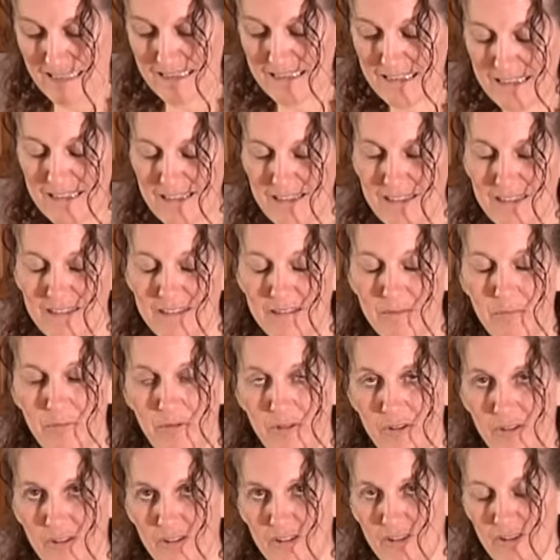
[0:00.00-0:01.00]

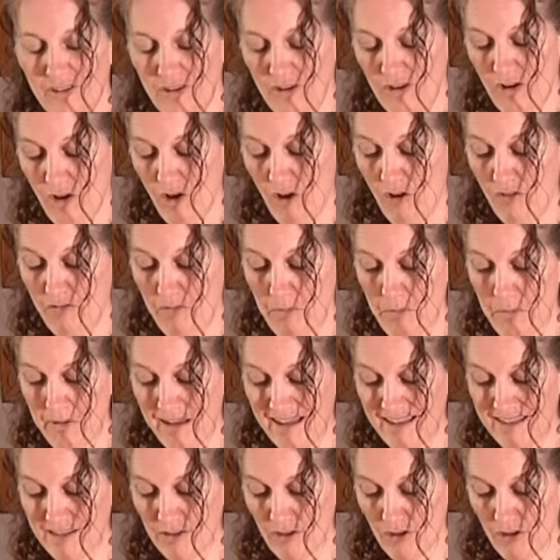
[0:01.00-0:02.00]
teaspoon of
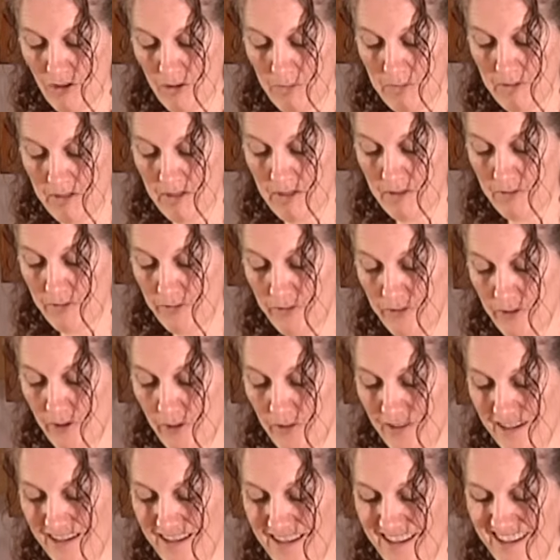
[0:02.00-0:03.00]
bicarbonate of
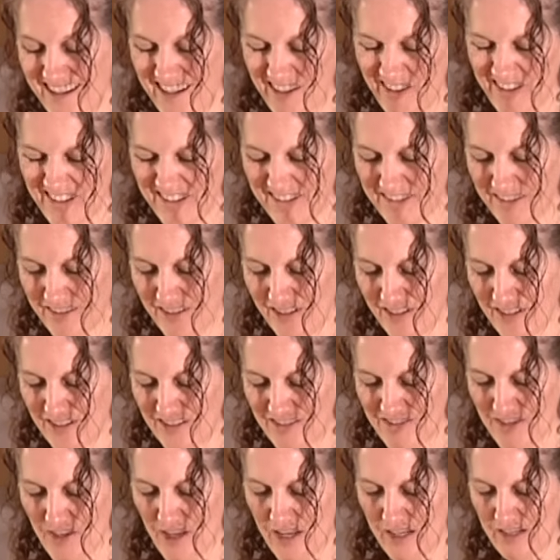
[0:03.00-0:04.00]
soda. Now this kind
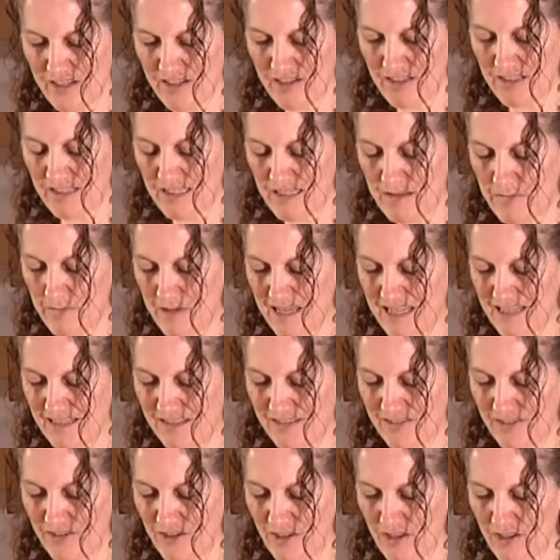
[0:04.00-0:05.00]
of technically
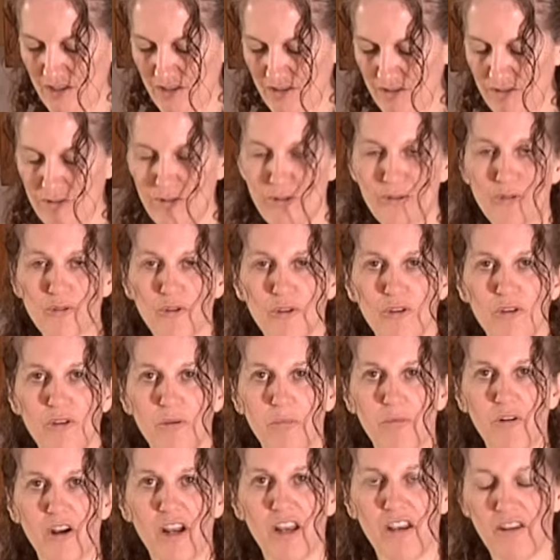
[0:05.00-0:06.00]
makes it soda
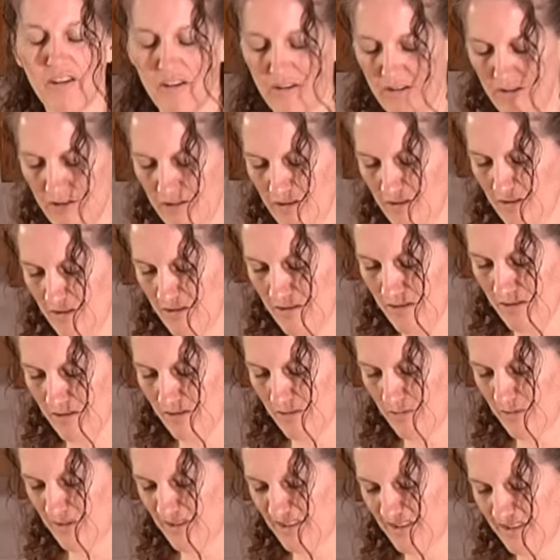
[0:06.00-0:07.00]
bread,
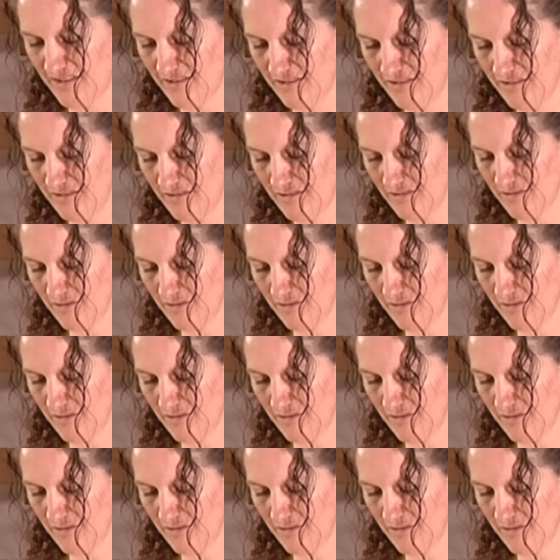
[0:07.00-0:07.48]
which is